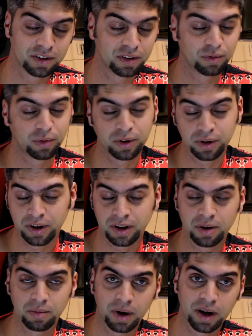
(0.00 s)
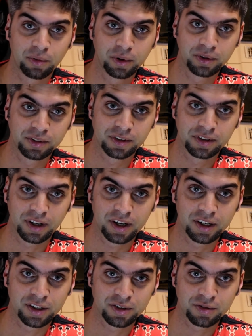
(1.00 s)
And well, you're not going to buy wheels and
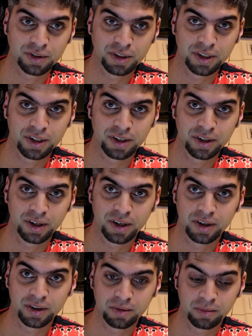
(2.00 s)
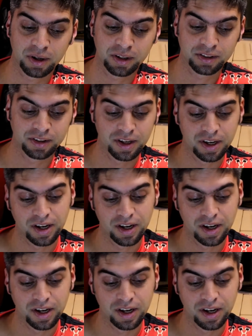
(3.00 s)
tires for under 100 bucks.